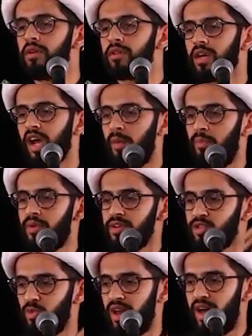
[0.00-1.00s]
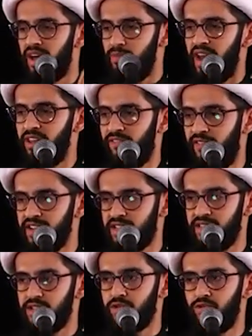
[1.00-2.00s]
Takabbur is when I manifest
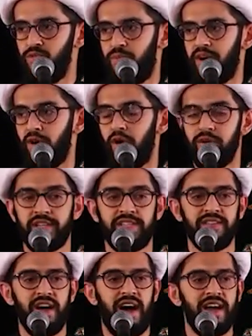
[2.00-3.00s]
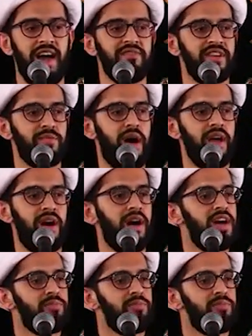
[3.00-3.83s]
the superiority that I have in my heart, it